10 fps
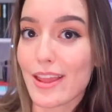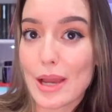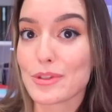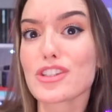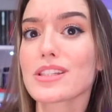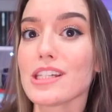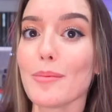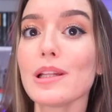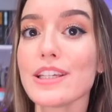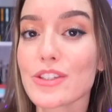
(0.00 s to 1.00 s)
I was just
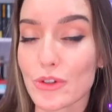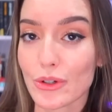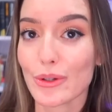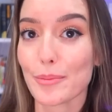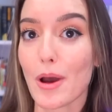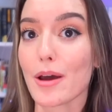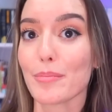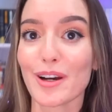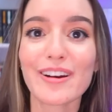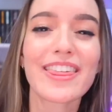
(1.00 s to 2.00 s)
doubly screwed upon
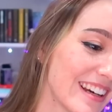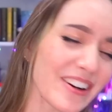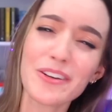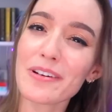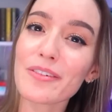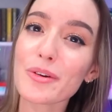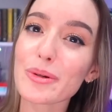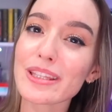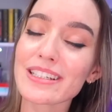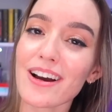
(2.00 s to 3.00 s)
birth. I don't know if I've ever
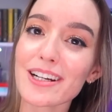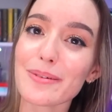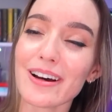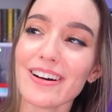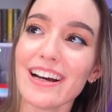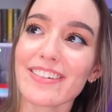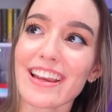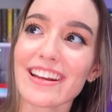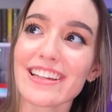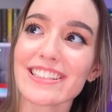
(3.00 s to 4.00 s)
really talked about having
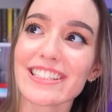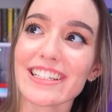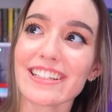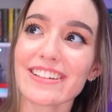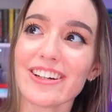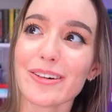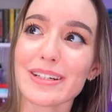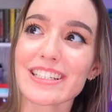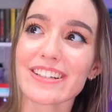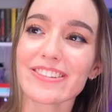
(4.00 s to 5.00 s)
ADHD on
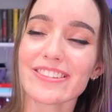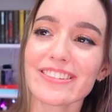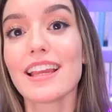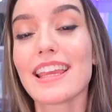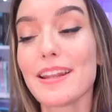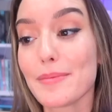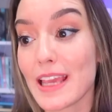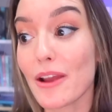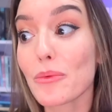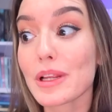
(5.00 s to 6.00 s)
my channel. I can
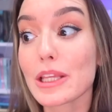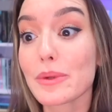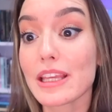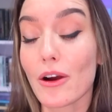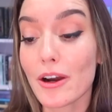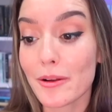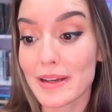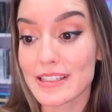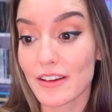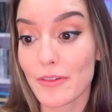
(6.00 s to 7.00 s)
get really, really hard on
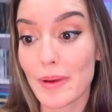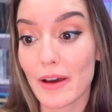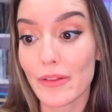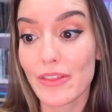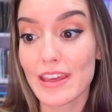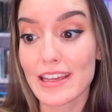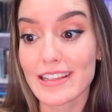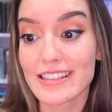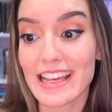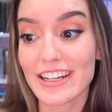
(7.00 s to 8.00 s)
myself about
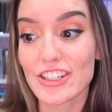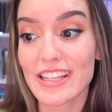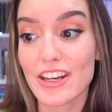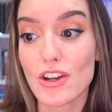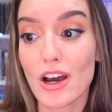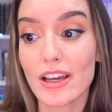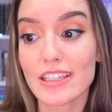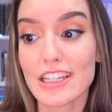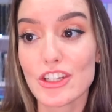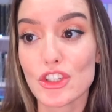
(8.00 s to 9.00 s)
things and just like
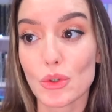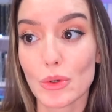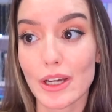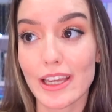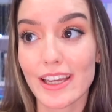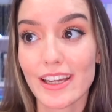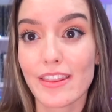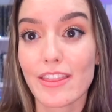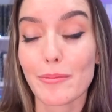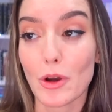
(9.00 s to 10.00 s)
not enjoy
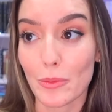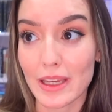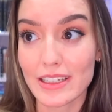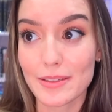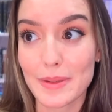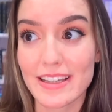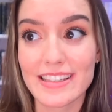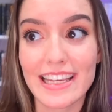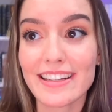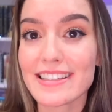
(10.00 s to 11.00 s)
the moment, because
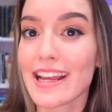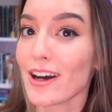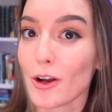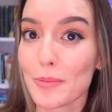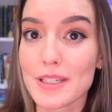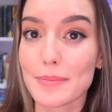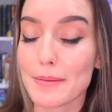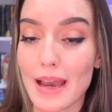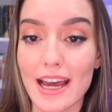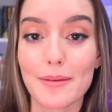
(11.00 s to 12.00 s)
like it doesn't help to
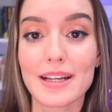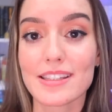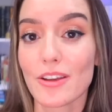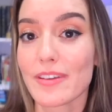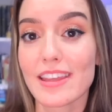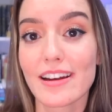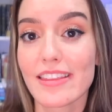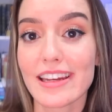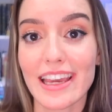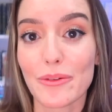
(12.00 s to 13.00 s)
be mad at myself at the end of
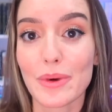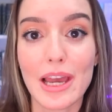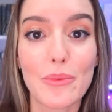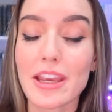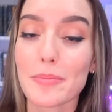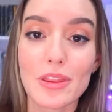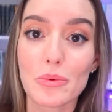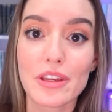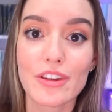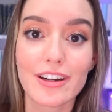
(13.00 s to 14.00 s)
the day when I wake up at
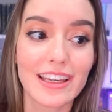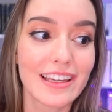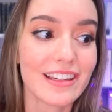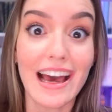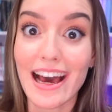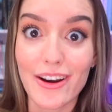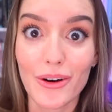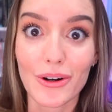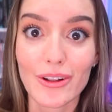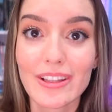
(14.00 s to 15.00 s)
3:30 at
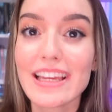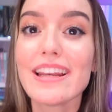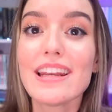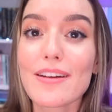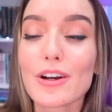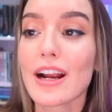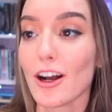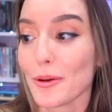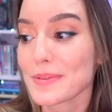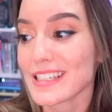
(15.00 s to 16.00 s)
all. It never
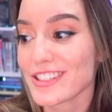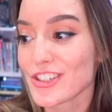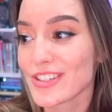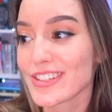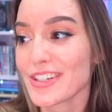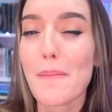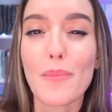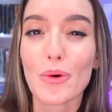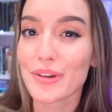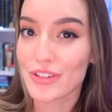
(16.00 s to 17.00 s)
helps. It's just
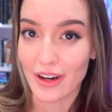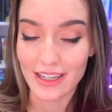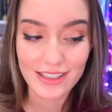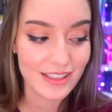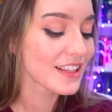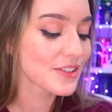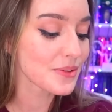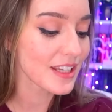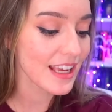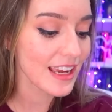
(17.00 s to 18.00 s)
more stress. And
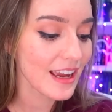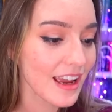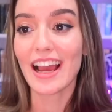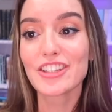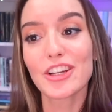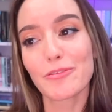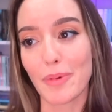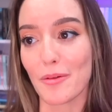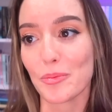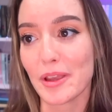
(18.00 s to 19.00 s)
so today I should have
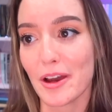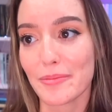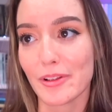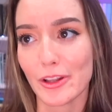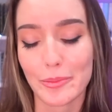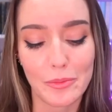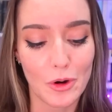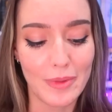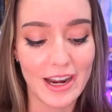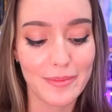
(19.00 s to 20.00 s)
probably gotten a little bit
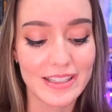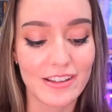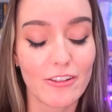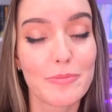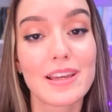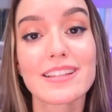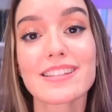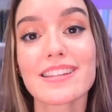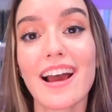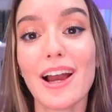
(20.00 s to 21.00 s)
more mad at myself
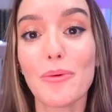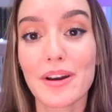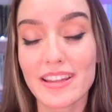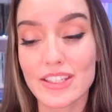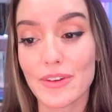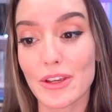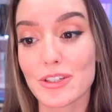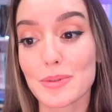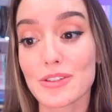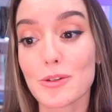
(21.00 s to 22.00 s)
because I wanted this video
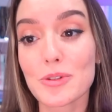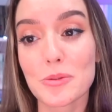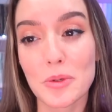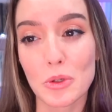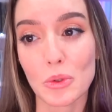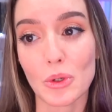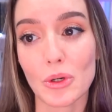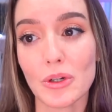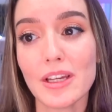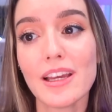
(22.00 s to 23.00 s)
to be super, super cool.